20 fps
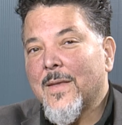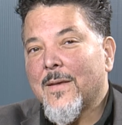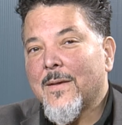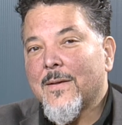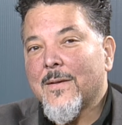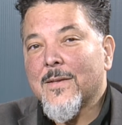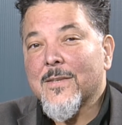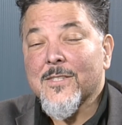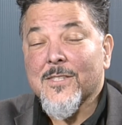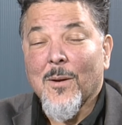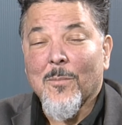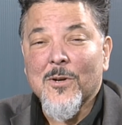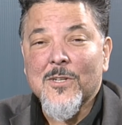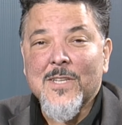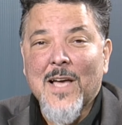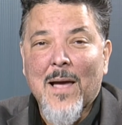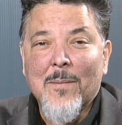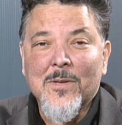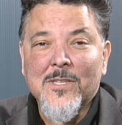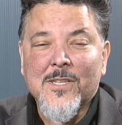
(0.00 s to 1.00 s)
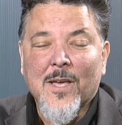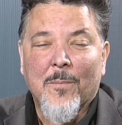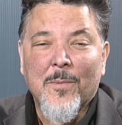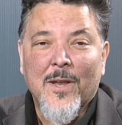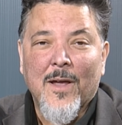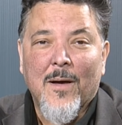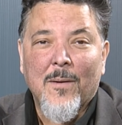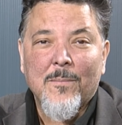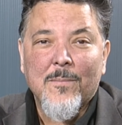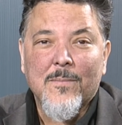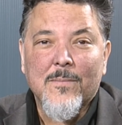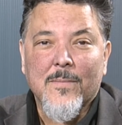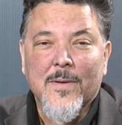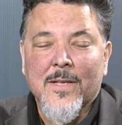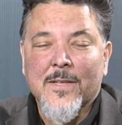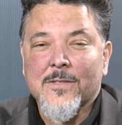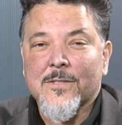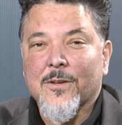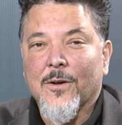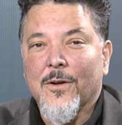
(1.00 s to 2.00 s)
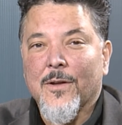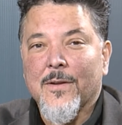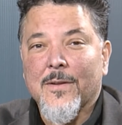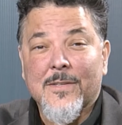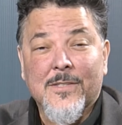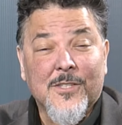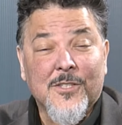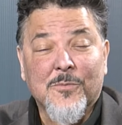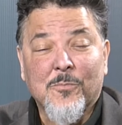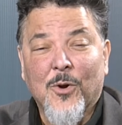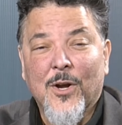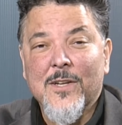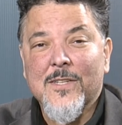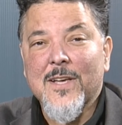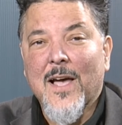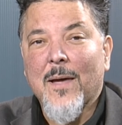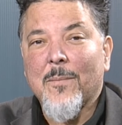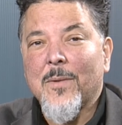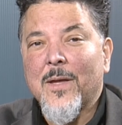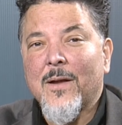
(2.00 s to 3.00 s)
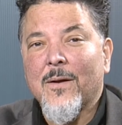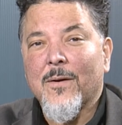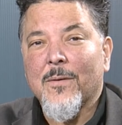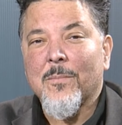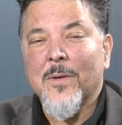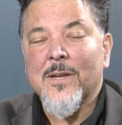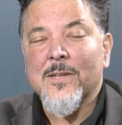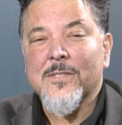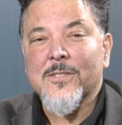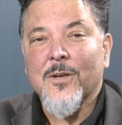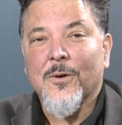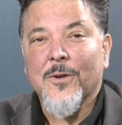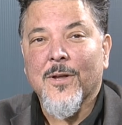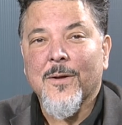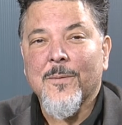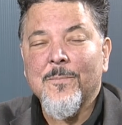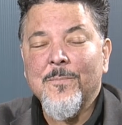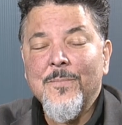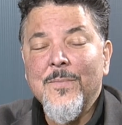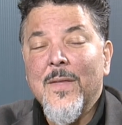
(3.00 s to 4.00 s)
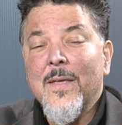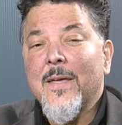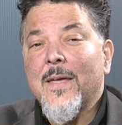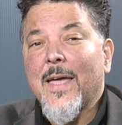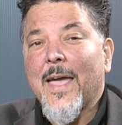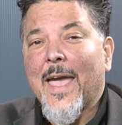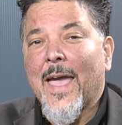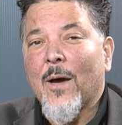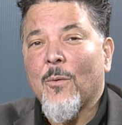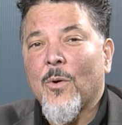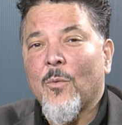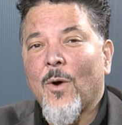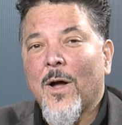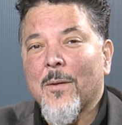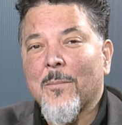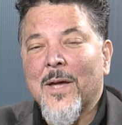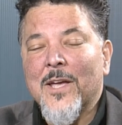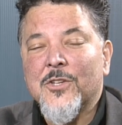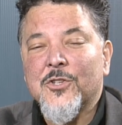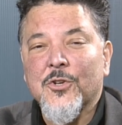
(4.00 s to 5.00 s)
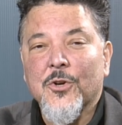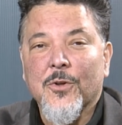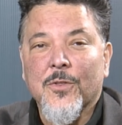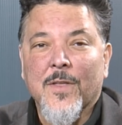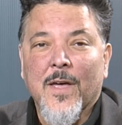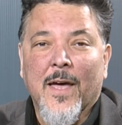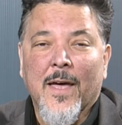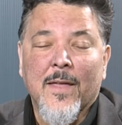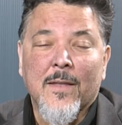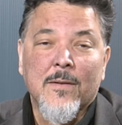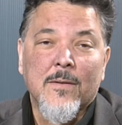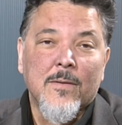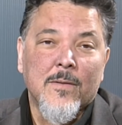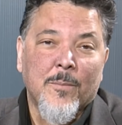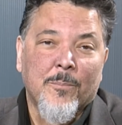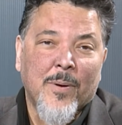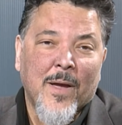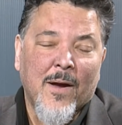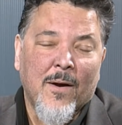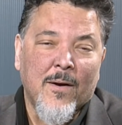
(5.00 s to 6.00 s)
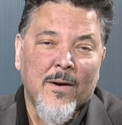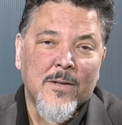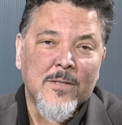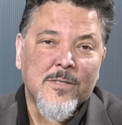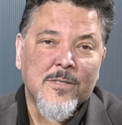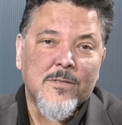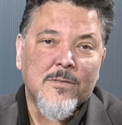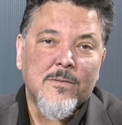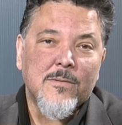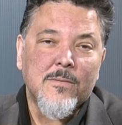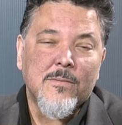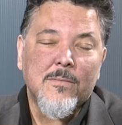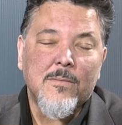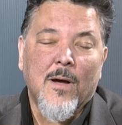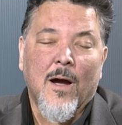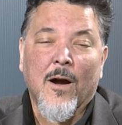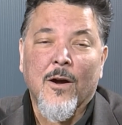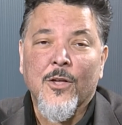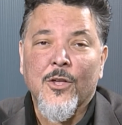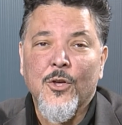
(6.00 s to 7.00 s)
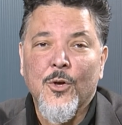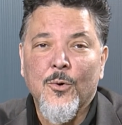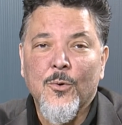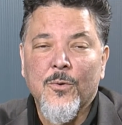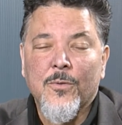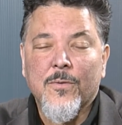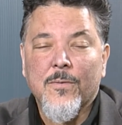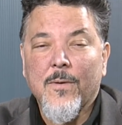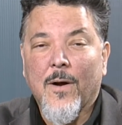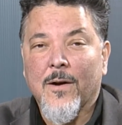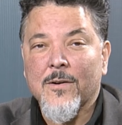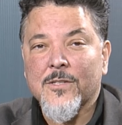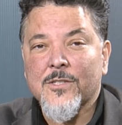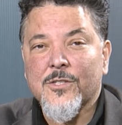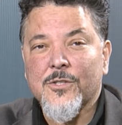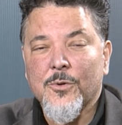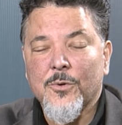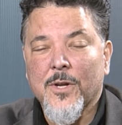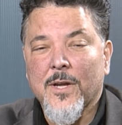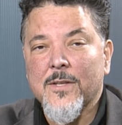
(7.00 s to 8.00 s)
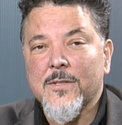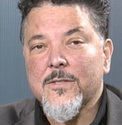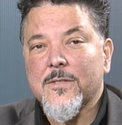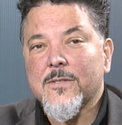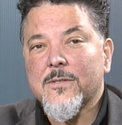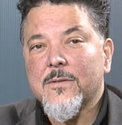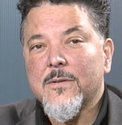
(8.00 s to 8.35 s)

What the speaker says: Summertime is coming up. It's a springtime here in Minnesota, and we want to make sure that the parents, our youth, our students,